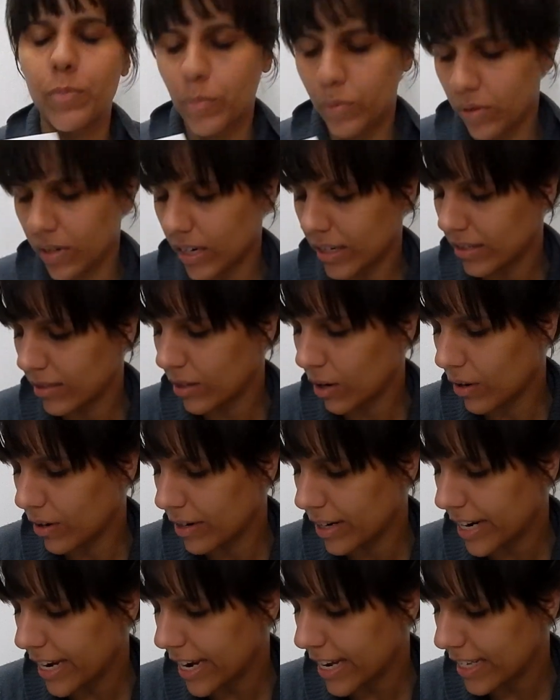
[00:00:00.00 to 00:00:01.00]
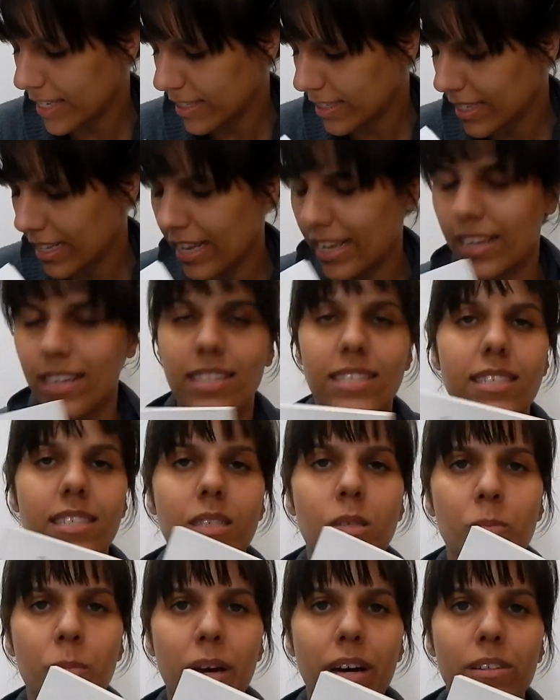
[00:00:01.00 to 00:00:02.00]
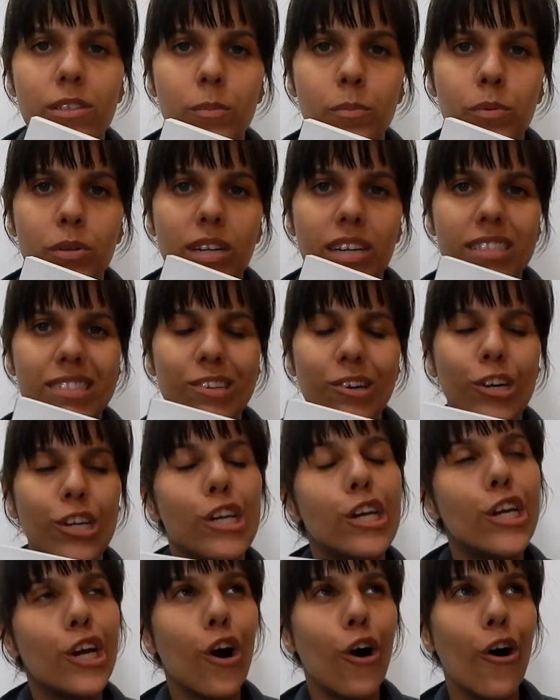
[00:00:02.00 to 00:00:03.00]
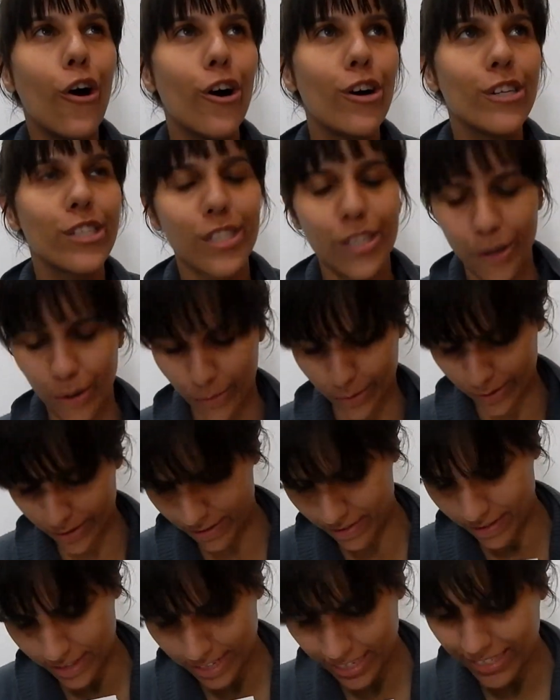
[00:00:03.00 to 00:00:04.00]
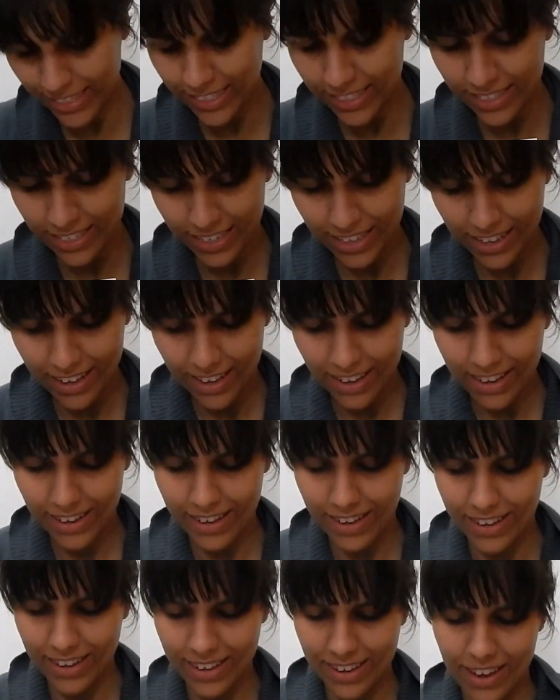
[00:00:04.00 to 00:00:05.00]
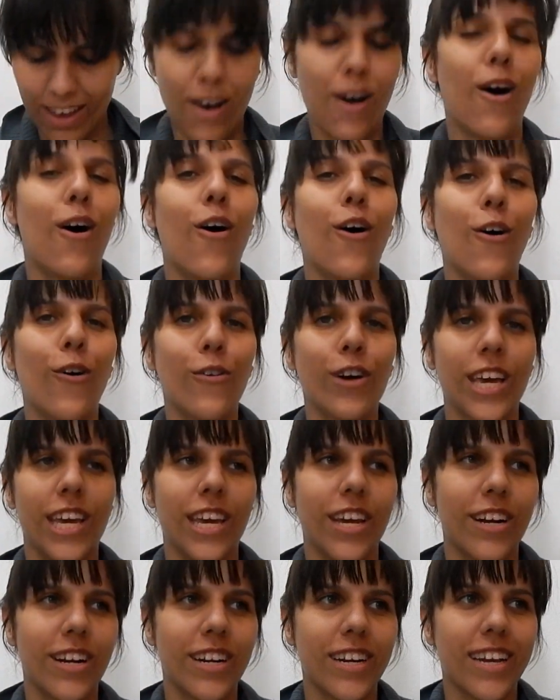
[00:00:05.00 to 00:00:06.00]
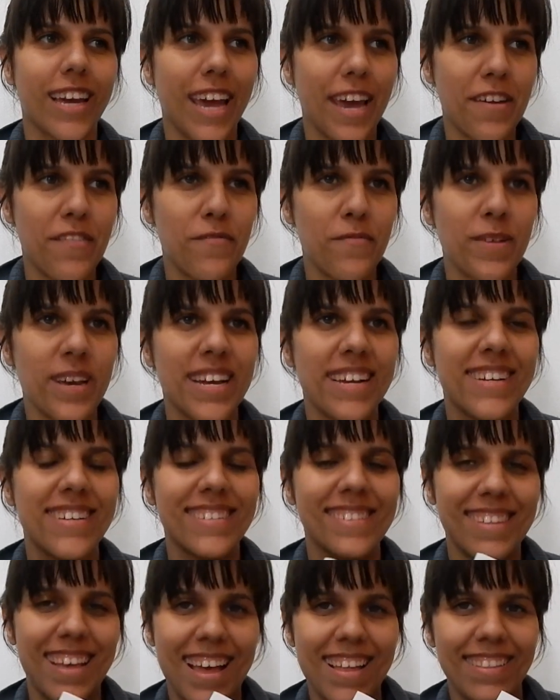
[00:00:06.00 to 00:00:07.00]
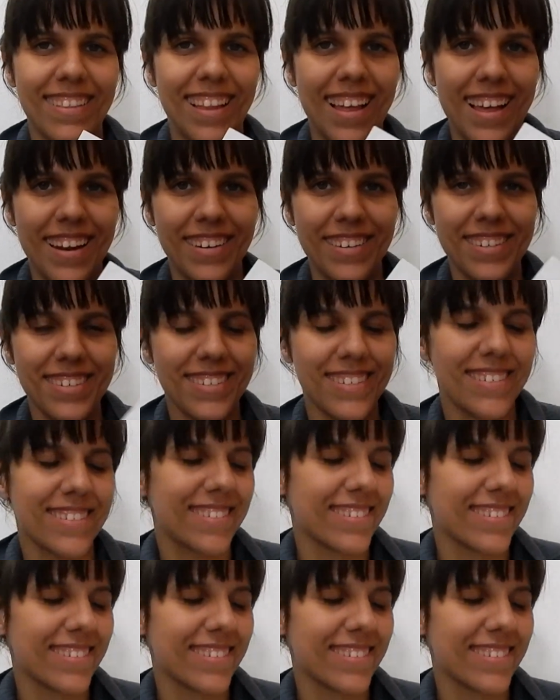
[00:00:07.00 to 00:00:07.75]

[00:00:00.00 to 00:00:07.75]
Purgatory is spelled Purgatorio, so this all here gave me 10 letters.